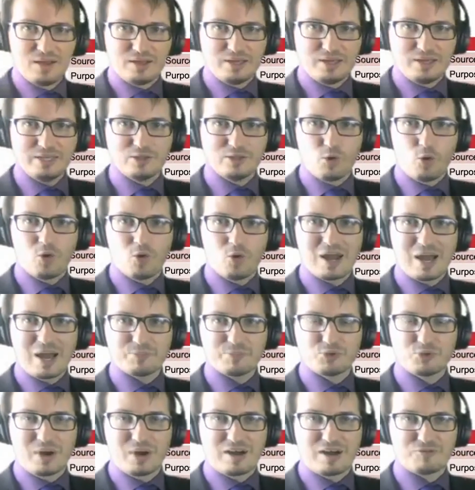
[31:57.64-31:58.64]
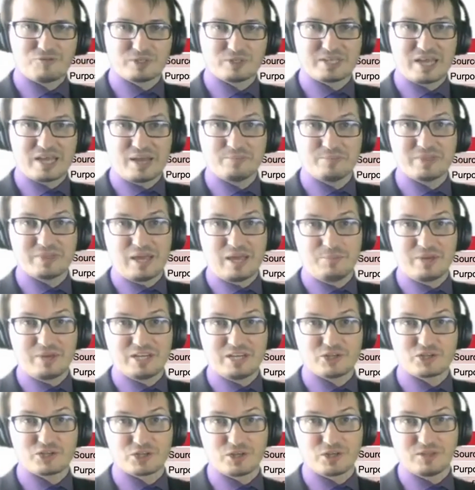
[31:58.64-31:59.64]
In OLAP, you have a time
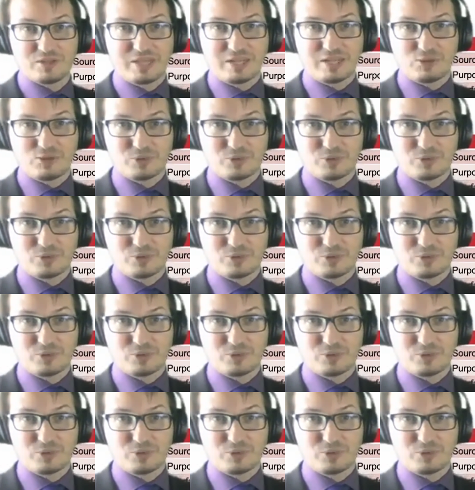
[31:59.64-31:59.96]
dimension that